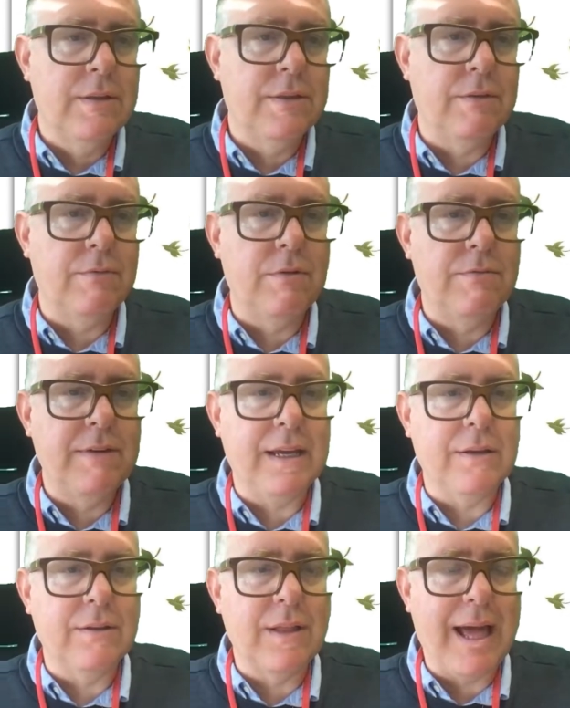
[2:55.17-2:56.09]
that
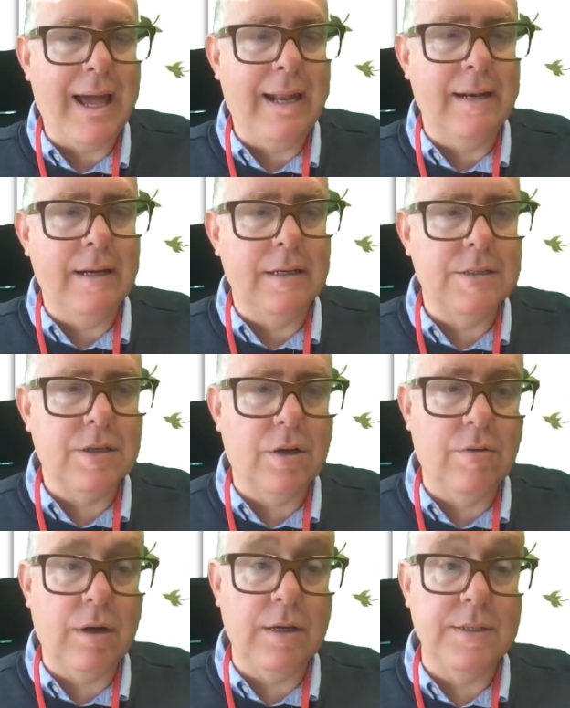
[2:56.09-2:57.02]
reveal endless
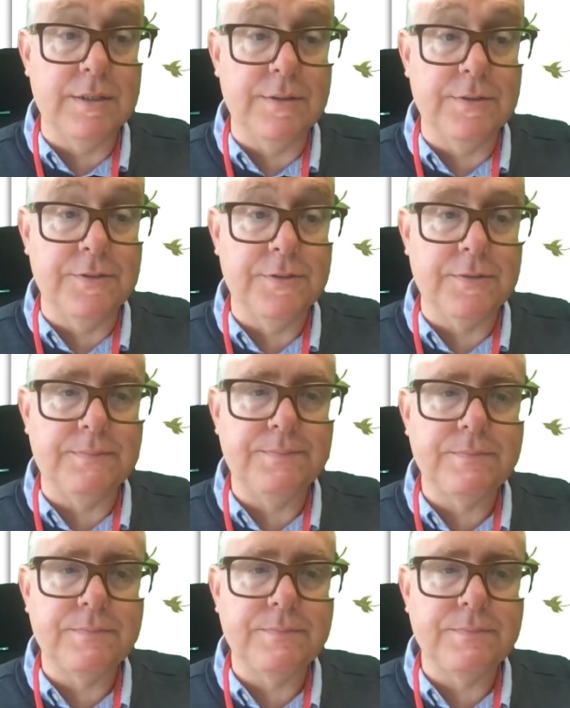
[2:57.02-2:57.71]
horizons."